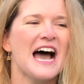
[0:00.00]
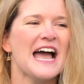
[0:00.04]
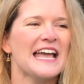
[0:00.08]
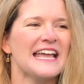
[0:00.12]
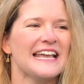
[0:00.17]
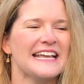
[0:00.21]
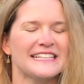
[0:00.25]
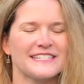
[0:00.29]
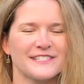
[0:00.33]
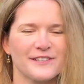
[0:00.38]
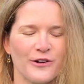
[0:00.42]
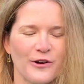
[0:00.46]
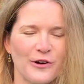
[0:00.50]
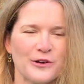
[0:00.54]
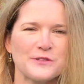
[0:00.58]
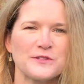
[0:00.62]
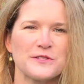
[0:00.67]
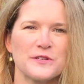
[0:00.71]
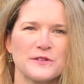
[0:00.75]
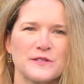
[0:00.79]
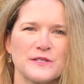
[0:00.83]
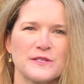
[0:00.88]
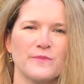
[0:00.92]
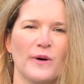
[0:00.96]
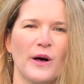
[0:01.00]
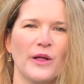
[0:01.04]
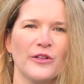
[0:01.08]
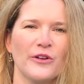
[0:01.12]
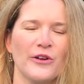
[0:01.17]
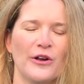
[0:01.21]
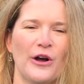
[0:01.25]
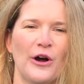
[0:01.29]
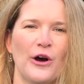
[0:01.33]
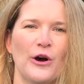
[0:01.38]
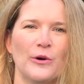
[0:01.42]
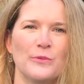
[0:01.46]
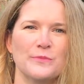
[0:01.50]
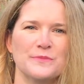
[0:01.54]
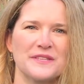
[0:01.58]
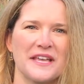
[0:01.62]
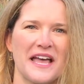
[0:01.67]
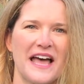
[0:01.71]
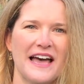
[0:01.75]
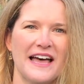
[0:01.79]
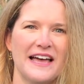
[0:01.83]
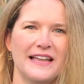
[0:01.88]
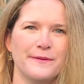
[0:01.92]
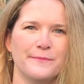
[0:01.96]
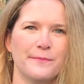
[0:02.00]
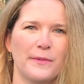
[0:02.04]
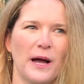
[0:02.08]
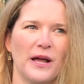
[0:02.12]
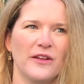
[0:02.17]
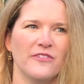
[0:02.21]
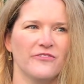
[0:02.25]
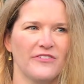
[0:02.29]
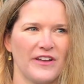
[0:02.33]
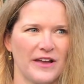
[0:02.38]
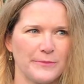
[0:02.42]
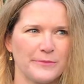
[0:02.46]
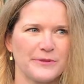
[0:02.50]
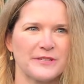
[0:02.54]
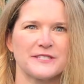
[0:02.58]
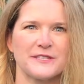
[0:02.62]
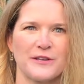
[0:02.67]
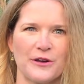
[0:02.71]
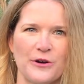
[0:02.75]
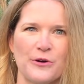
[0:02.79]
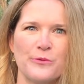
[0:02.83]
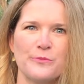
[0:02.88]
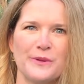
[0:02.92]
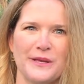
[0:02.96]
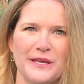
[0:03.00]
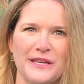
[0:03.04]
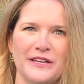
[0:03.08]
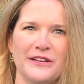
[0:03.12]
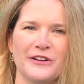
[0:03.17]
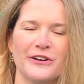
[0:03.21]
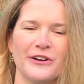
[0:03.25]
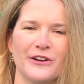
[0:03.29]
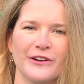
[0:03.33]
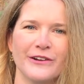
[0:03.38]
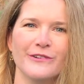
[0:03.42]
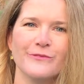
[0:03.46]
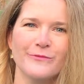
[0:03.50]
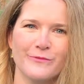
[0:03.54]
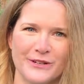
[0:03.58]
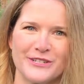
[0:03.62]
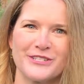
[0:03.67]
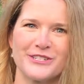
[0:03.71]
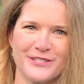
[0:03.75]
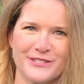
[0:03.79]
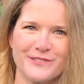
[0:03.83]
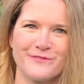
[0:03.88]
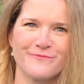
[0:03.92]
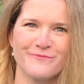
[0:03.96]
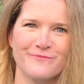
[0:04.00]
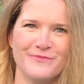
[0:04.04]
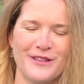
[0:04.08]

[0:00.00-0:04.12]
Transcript: It's also smaller homes, and my family's home here, which is